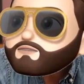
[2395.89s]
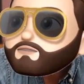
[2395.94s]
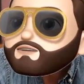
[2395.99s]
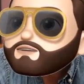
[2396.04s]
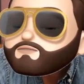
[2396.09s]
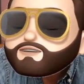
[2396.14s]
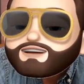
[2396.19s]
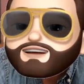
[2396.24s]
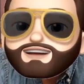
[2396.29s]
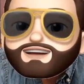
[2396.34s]
El
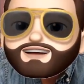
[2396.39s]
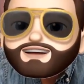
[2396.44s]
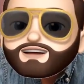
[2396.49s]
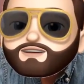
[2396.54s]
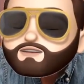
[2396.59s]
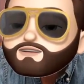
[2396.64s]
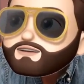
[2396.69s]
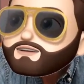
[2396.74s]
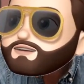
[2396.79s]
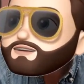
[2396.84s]
Salvador
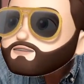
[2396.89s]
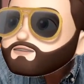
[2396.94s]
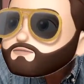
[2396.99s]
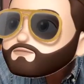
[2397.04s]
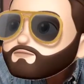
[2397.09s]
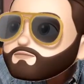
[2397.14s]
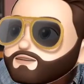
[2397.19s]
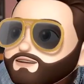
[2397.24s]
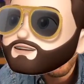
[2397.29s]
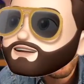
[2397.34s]
joined in. I
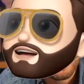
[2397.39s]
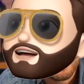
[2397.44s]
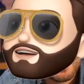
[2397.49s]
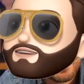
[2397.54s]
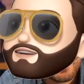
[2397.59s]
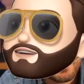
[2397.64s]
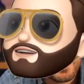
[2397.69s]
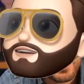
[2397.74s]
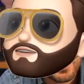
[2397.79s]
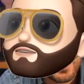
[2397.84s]
agree
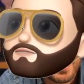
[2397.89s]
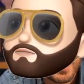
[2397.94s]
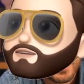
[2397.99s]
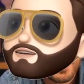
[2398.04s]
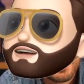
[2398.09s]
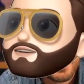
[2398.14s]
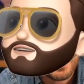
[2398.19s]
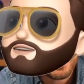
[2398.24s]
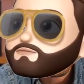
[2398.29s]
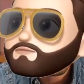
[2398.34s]
with
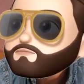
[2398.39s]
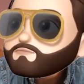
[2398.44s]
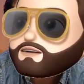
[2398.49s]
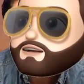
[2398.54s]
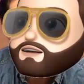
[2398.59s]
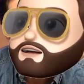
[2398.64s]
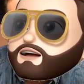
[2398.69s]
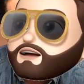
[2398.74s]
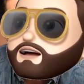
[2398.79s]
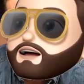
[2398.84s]

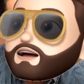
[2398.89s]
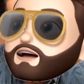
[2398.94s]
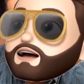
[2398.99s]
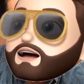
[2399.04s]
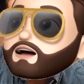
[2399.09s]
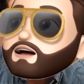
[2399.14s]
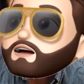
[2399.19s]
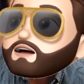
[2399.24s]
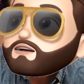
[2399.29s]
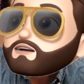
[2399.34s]
that.
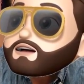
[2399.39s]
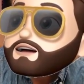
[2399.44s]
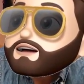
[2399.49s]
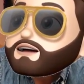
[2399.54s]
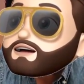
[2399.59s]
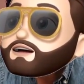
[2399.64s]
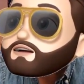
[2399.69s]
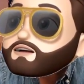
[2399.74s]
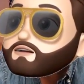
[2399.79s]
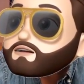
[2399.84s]

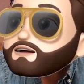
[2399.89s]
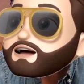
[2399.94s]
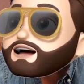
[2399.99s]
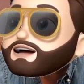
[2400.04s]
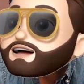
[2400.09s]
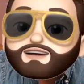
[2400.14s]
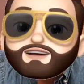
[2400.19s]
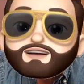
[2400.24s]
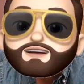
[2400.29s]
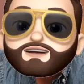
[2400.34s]
So
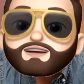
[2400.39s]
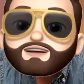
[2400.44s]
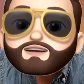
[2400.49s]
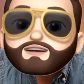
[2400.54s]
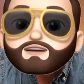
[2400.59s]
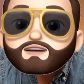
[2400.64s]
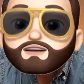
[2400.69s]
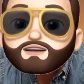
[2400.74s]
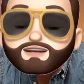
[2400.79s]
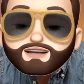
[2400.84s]
yeah, you kind
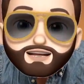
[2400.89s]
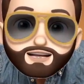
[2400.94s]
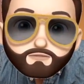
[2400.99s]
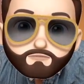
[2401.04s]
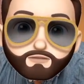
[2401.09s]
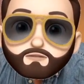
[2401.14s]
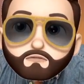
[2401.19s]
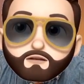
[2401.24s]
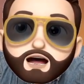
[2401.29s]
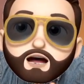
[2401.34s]
of get
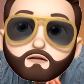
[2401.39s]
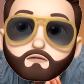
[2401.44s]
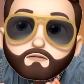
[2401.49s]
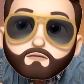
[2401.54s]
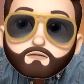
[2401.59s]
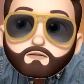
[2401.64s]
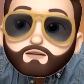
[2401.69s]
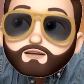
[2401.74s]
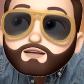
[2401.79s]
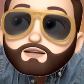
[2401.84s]
a
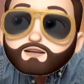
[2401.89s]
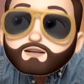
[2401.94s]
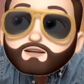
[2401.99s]
glimpse of the